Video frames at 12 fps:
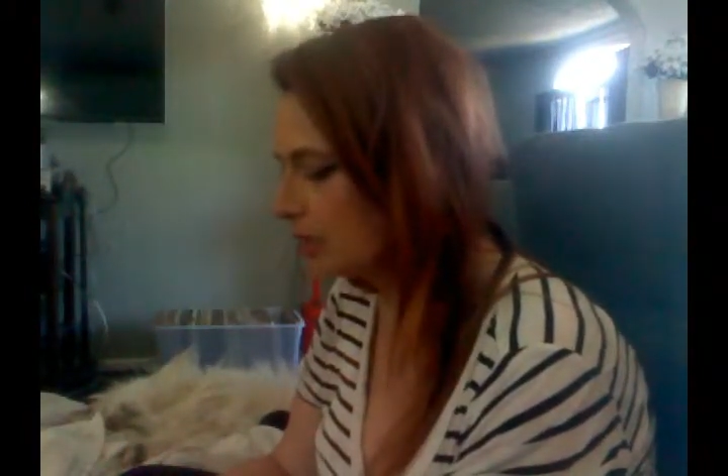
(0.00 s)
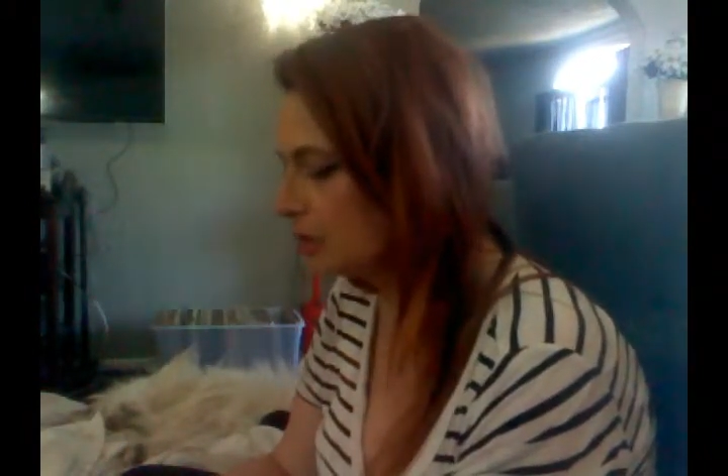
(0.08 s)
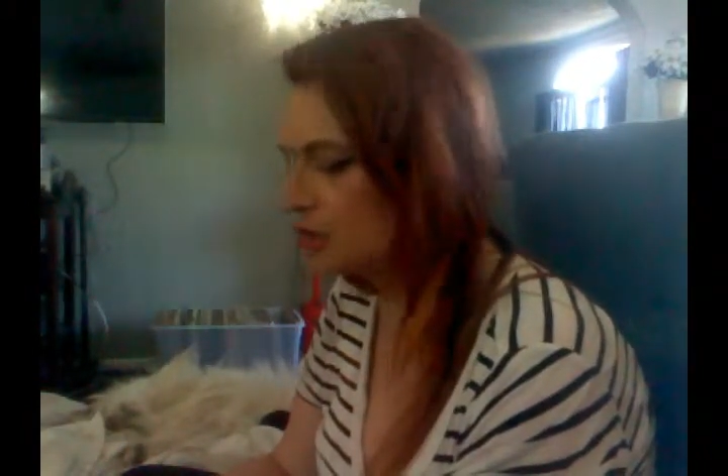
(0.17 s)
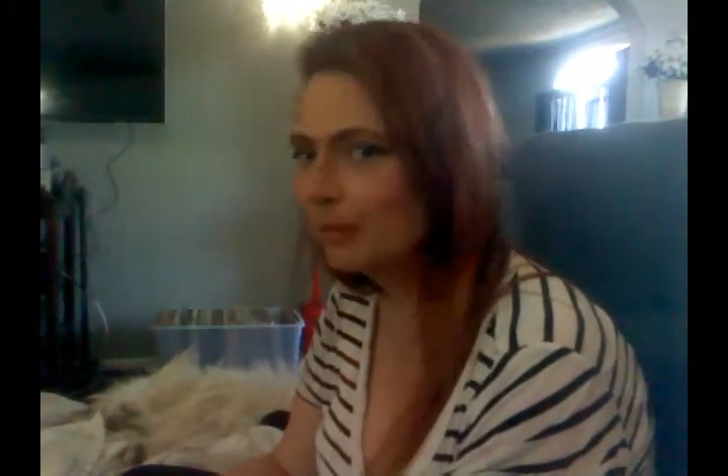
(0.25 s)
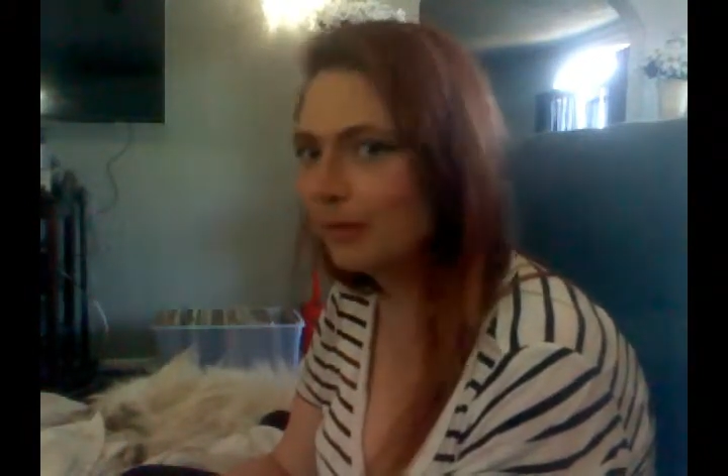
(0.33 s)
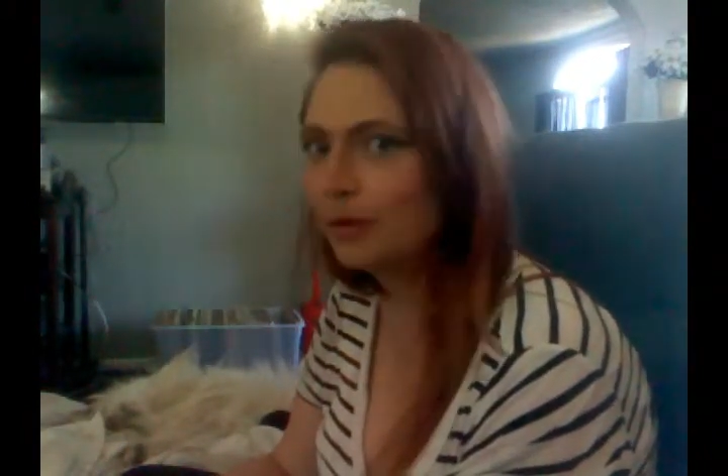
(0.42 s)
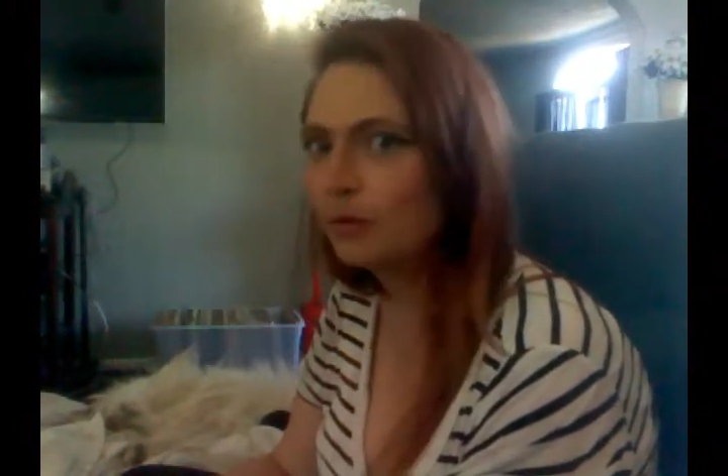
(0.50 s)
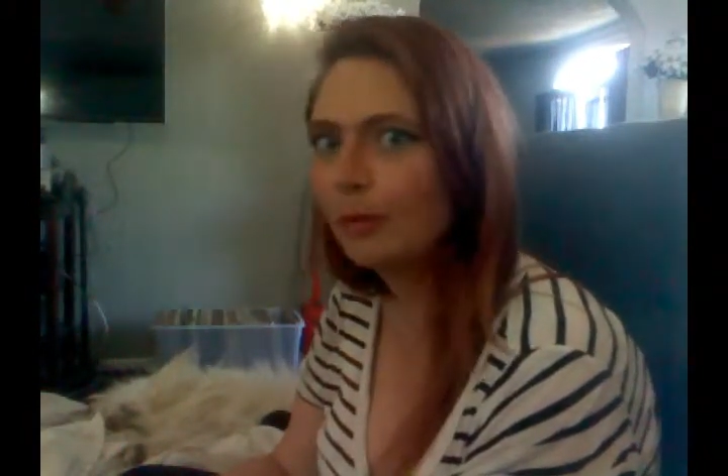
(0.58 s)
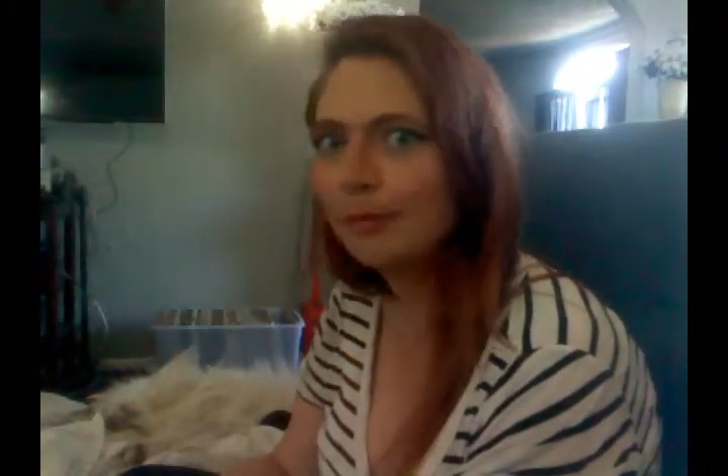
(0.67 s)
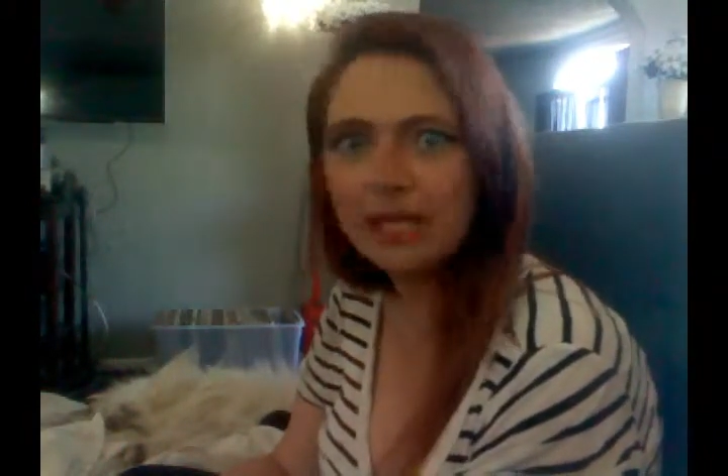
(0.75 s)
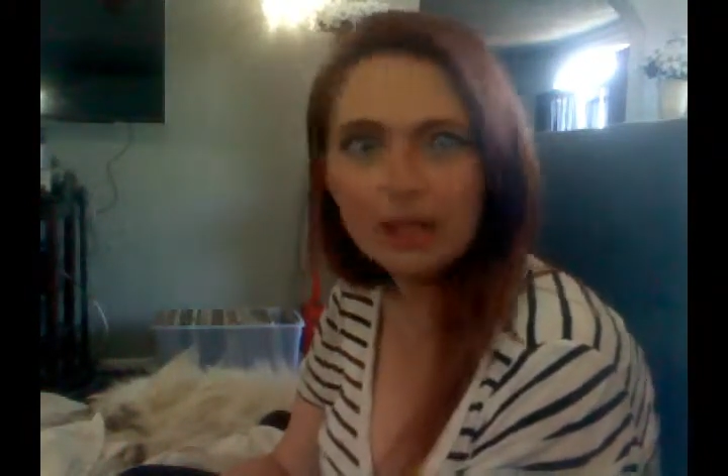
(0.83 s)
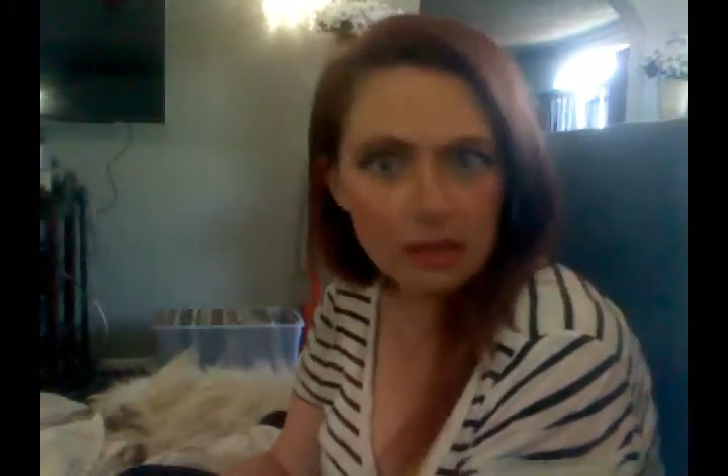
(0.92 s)
a trip and will
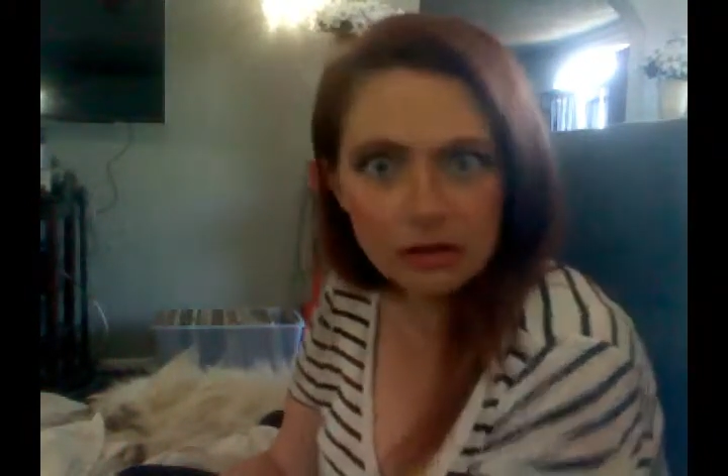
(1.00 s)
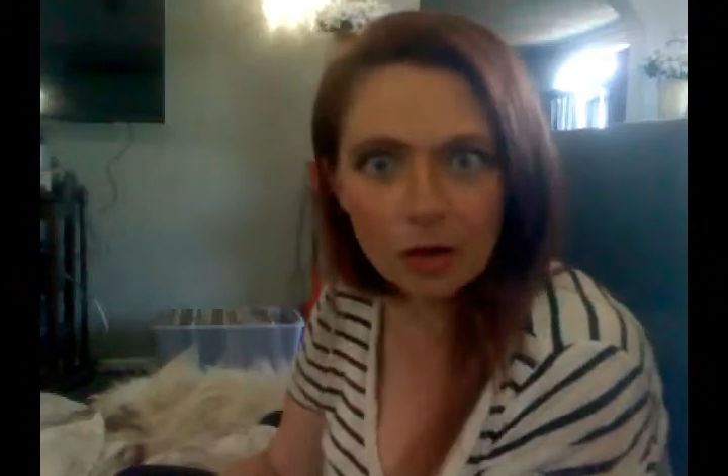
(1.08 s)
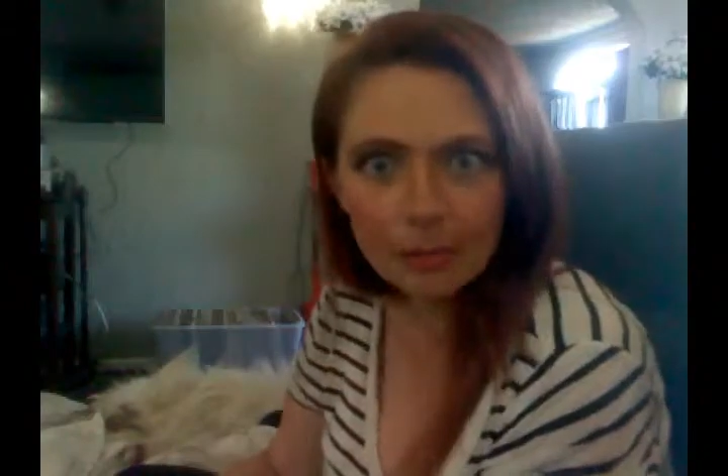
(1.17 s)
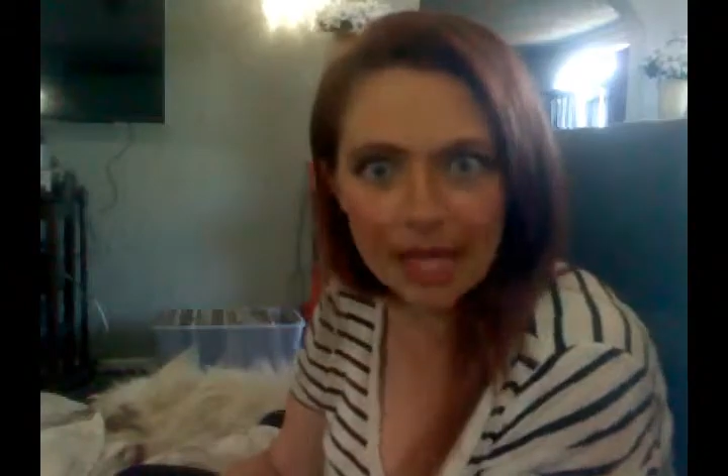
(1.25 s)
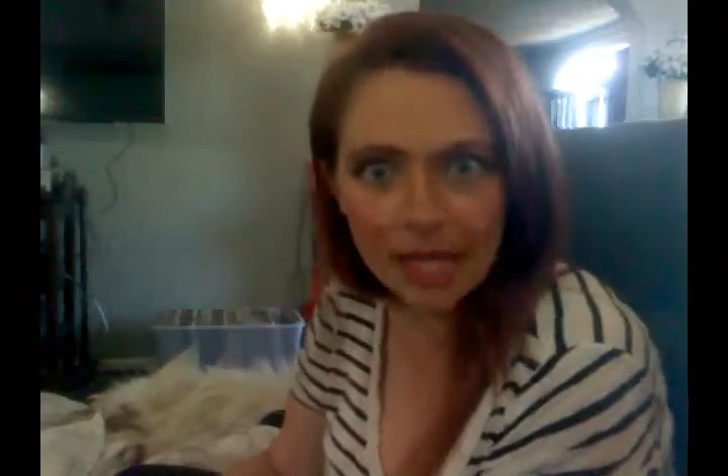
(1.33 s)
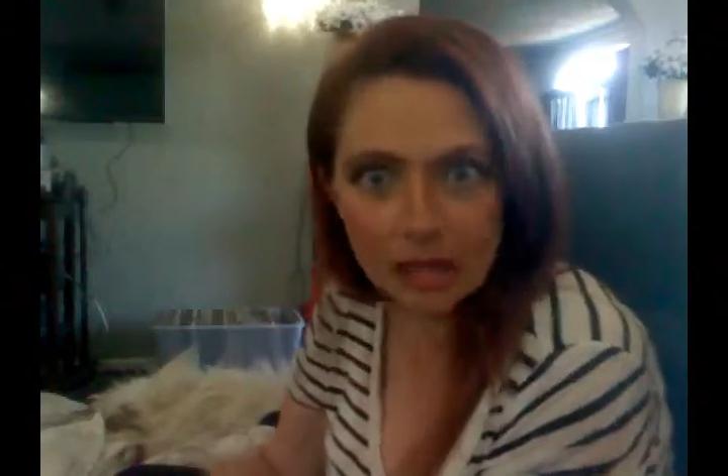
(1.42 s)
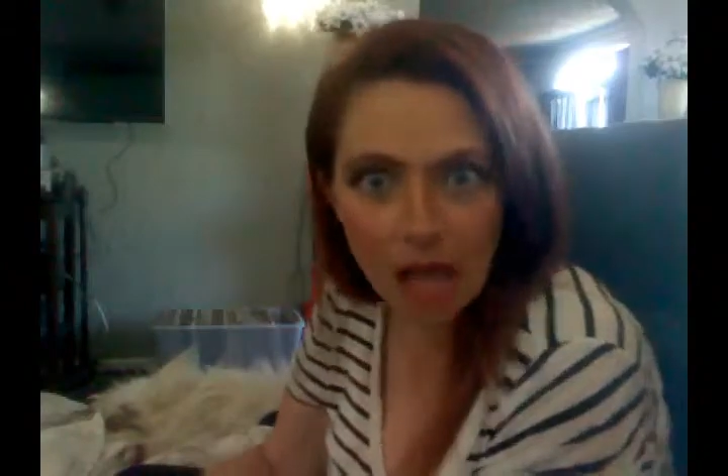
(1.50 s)
meet a soulmate.